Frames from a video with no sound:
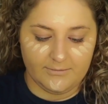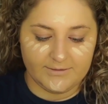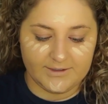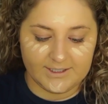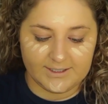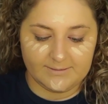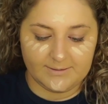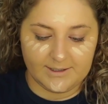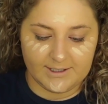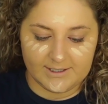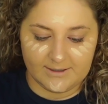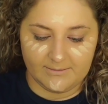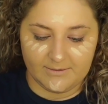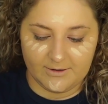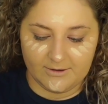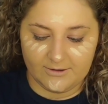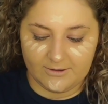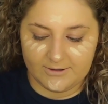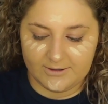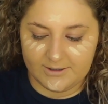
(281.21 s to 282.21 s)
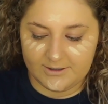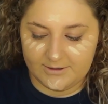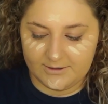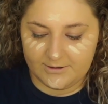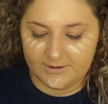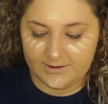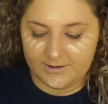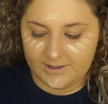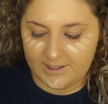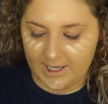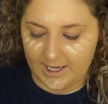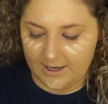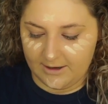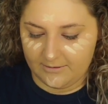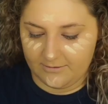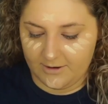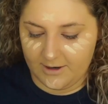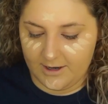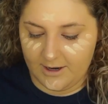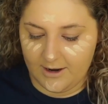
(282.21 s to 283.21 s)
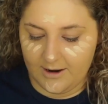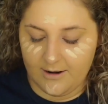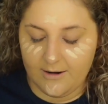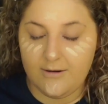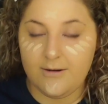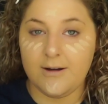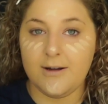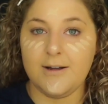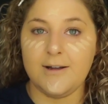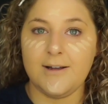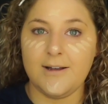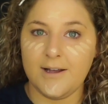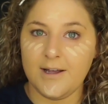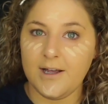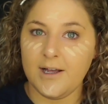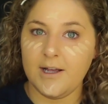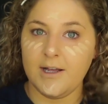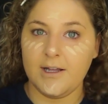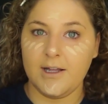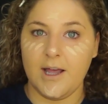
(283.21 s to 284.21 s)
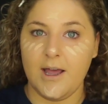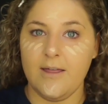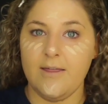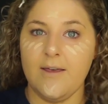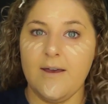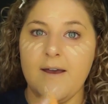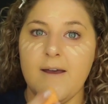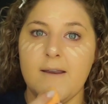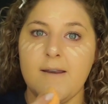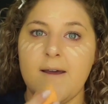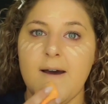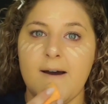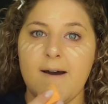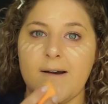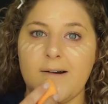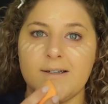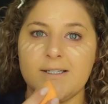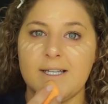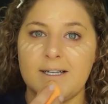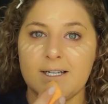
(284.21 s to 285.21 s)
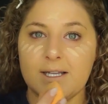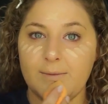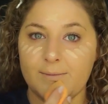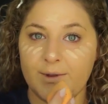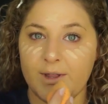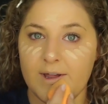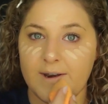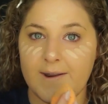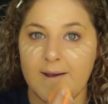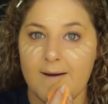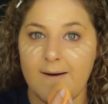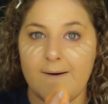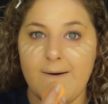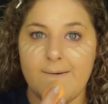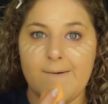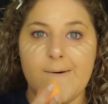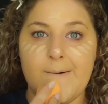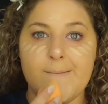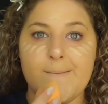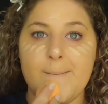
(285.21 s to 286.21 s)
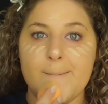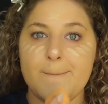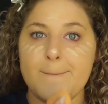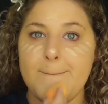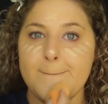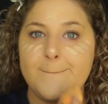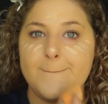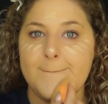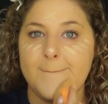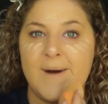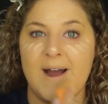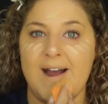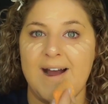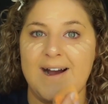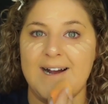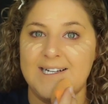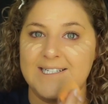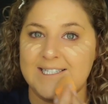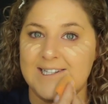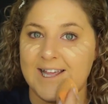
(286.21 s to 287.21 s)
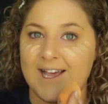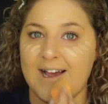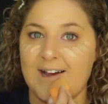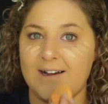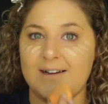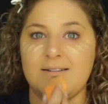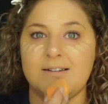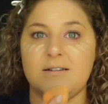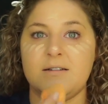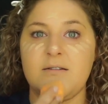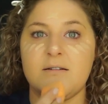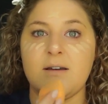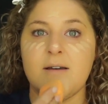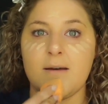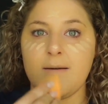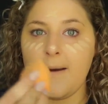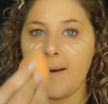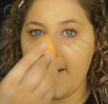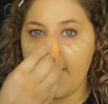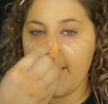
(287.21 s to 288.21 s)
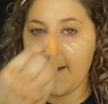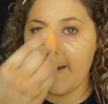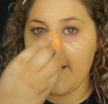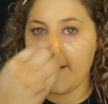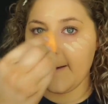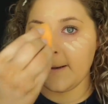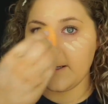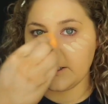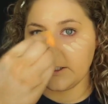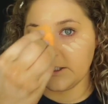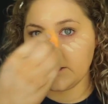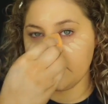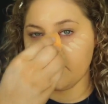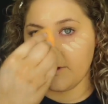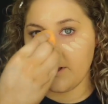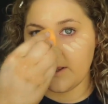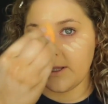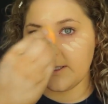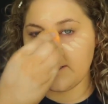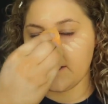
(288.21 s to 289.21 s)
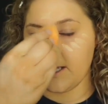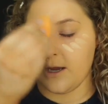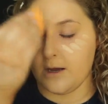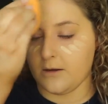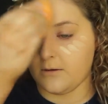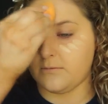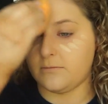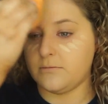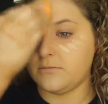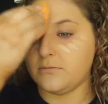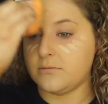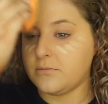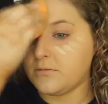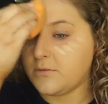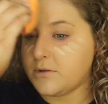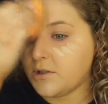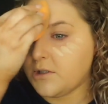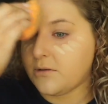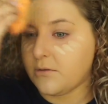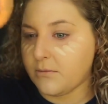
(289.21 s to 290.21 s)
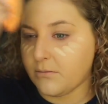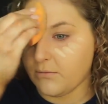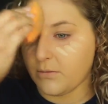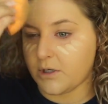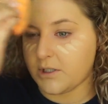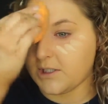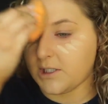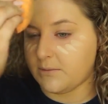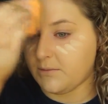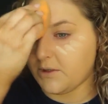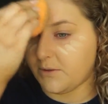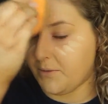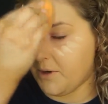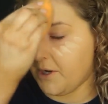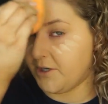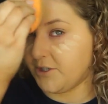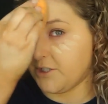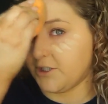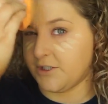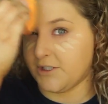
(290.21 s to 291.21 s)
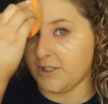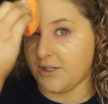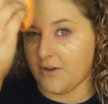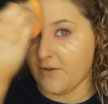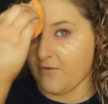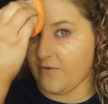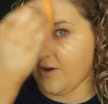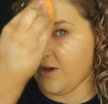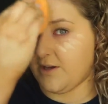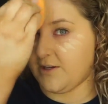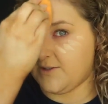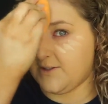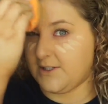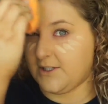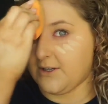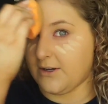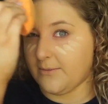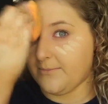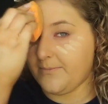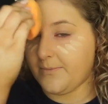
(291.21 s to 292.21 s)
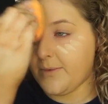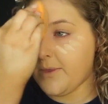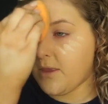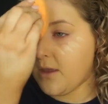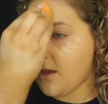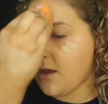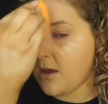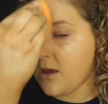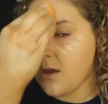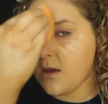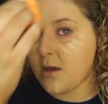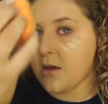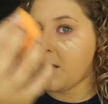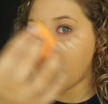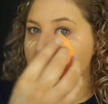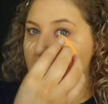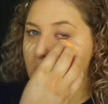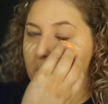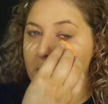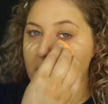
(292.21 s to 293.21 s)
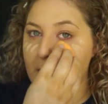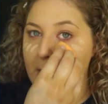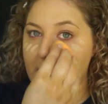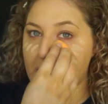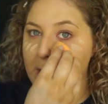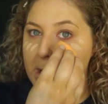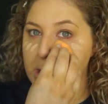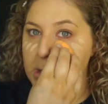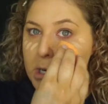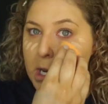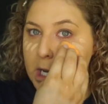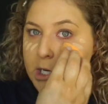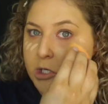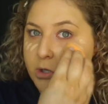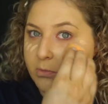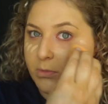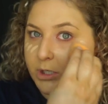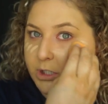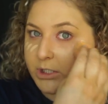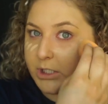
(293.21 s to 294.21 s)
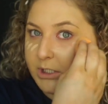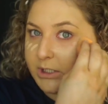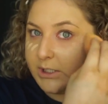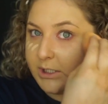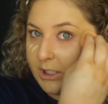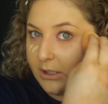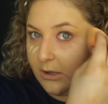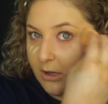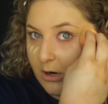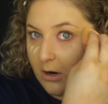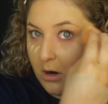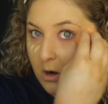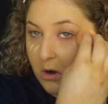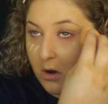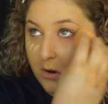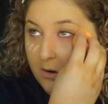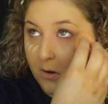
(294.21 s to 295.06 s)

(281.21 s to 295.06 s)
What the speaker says: Just because I'm a little tan right now. And then I always like to blend out my eyes last. I'll just blend this out. Bring some dimension to the face, you know. Not too much concealer.